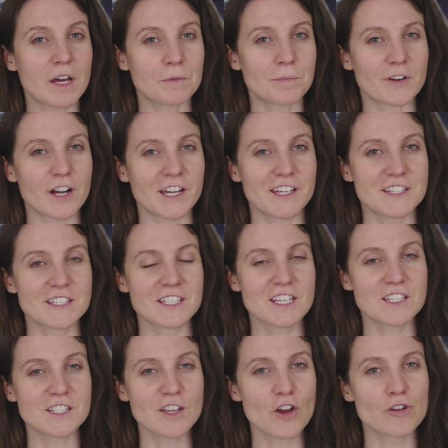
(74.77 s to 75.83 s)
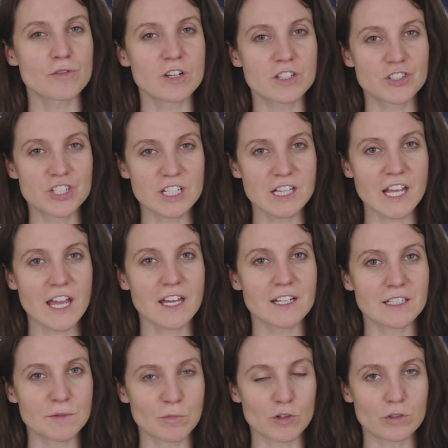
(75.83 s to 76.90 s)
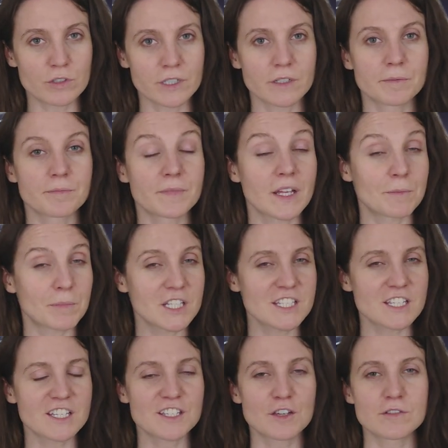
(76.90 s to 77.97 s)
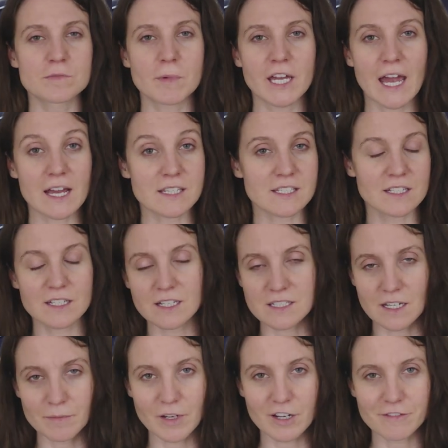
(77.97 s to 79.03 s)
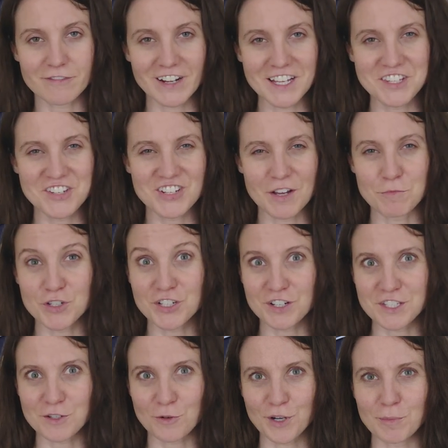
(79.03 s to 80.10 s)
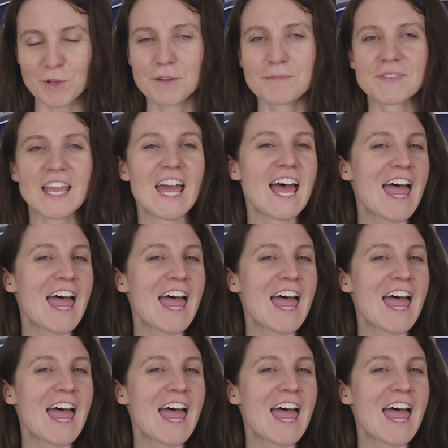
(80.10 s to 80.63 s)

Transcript: about price? So Gilles Le Borgne Please excuse my accent as I'm not French. I'm sure it's horrible.